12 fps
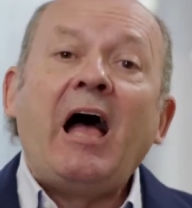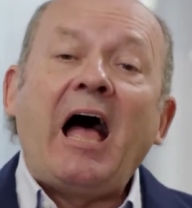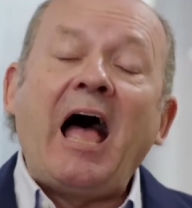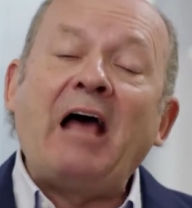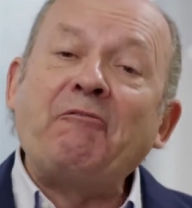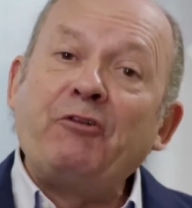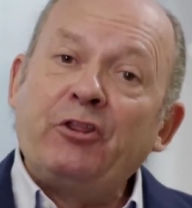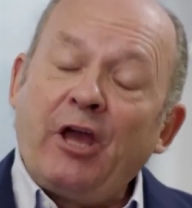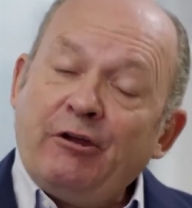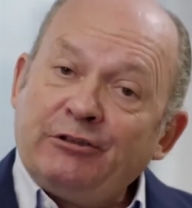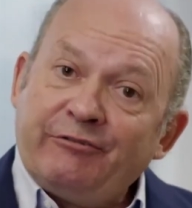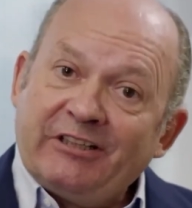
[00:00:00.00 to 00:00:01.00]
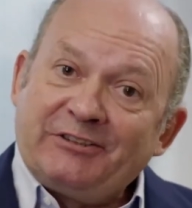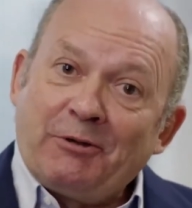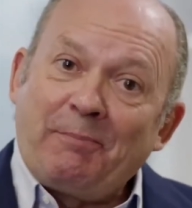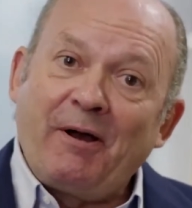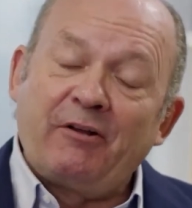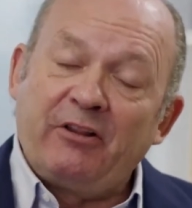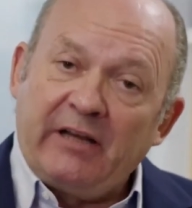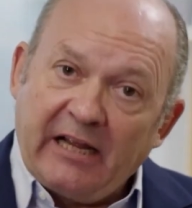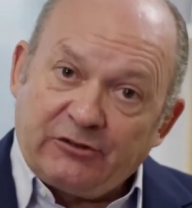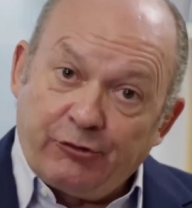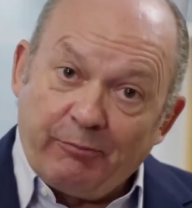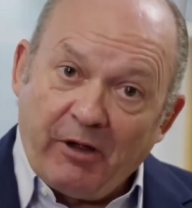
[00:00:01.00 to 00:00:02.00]
And for those of us who are part of the
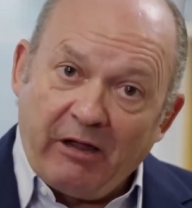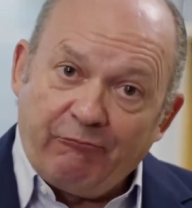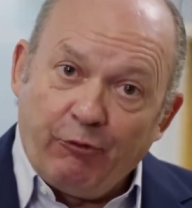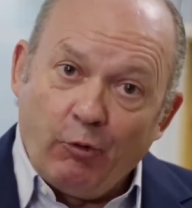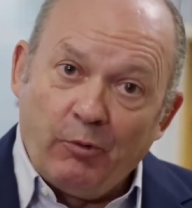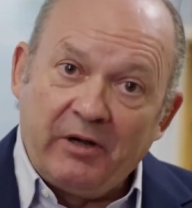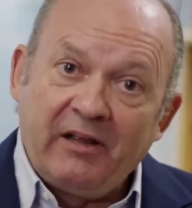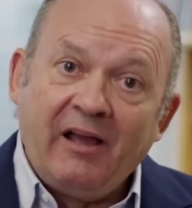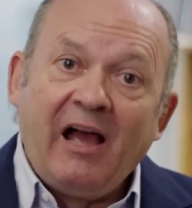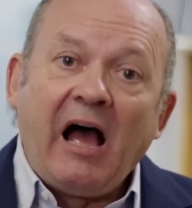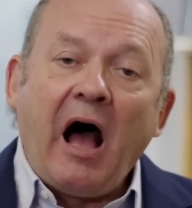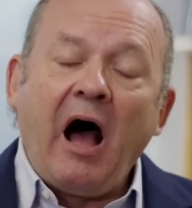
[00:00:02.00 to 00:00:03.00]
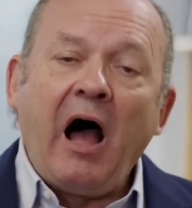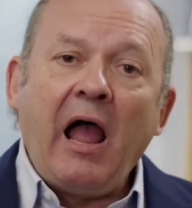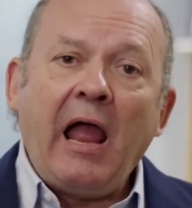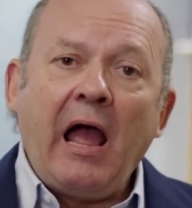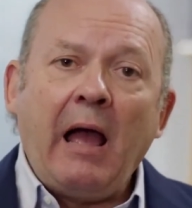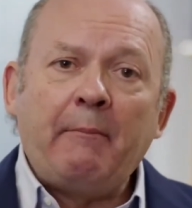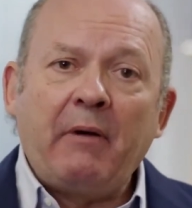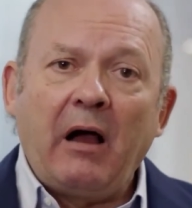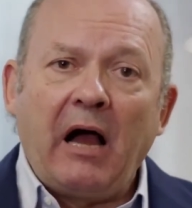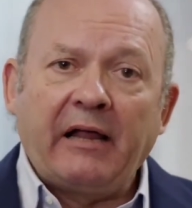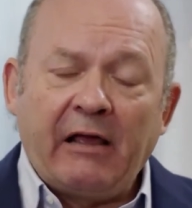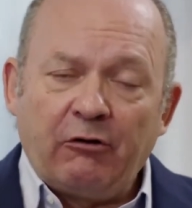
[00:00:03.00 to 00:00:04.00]
NEX group going forward, I
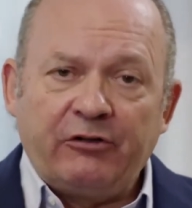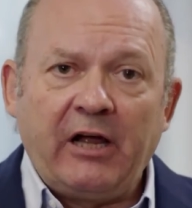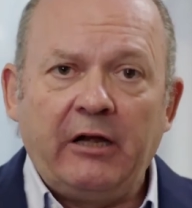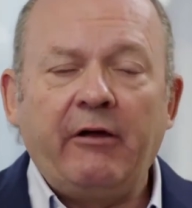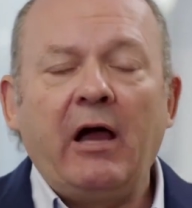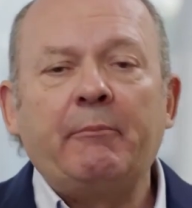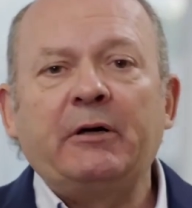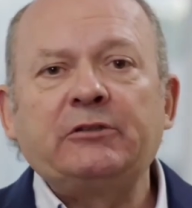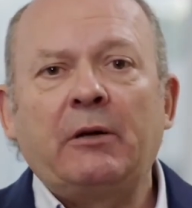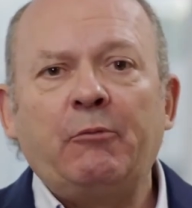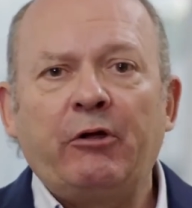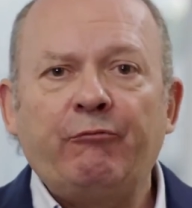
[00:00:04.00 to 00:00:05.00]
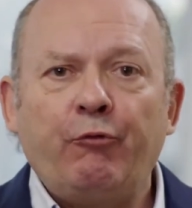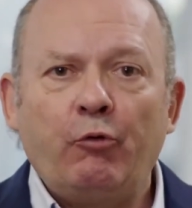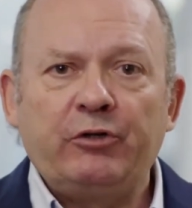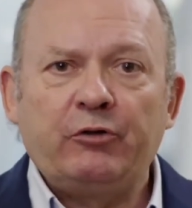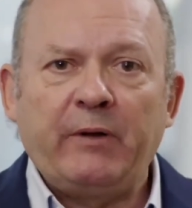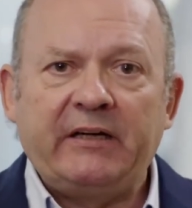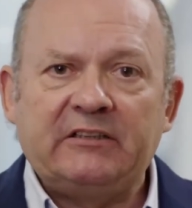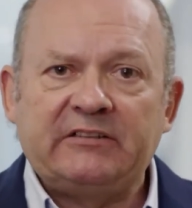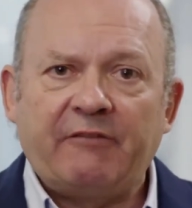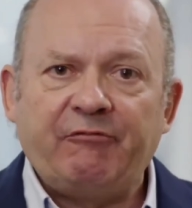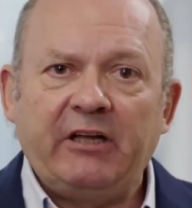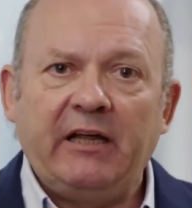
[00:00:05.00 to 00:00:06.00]
cannot tell you how much I'm looking forward to
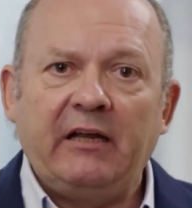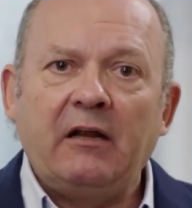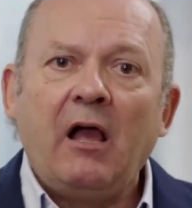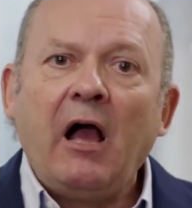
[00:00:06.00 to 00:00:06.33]
2017.